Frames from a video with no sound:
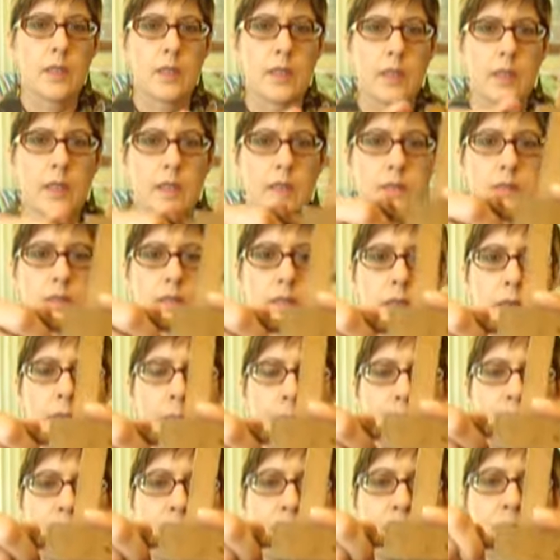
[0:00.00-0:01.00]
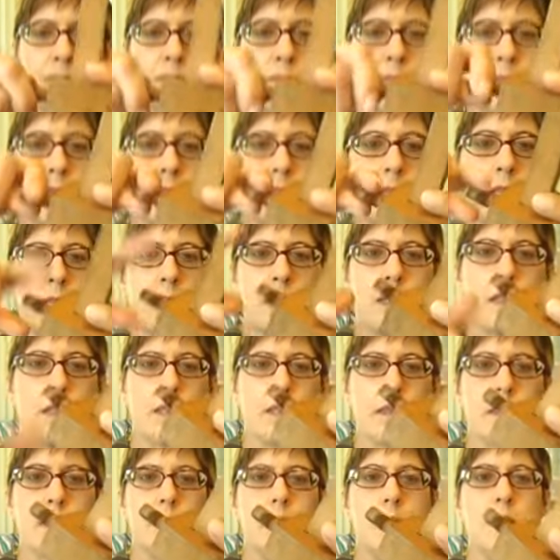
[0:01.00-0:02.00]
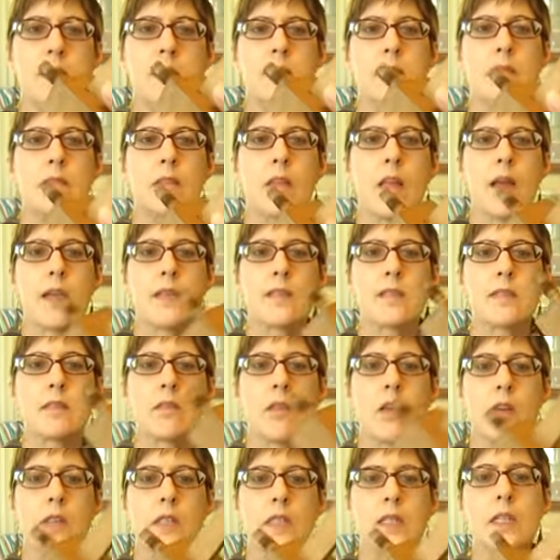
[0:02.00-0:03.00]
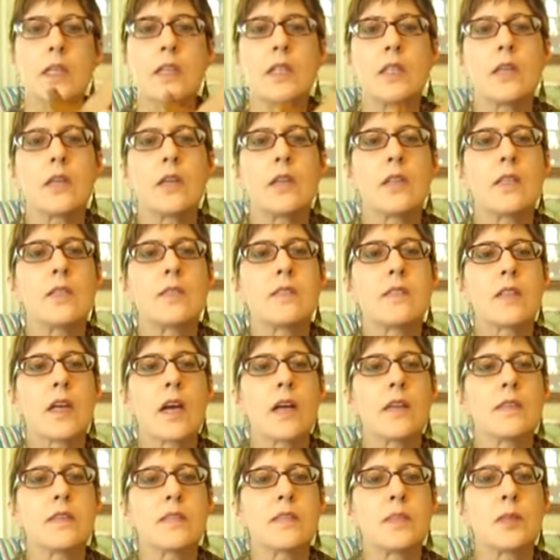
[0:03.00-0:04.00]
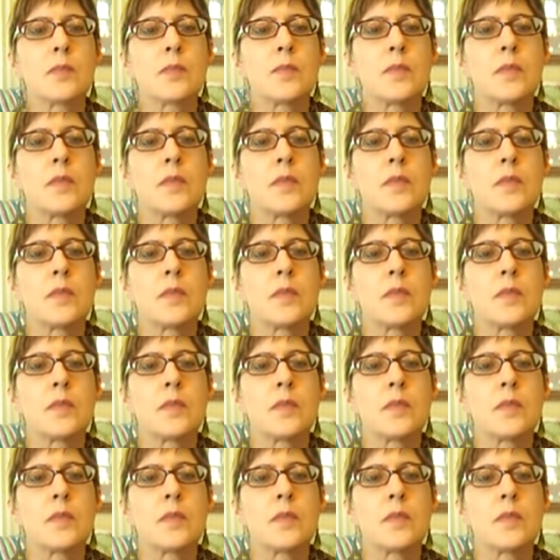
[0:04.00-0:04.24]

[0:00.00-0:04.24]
It's um, this slides along here, and it's got some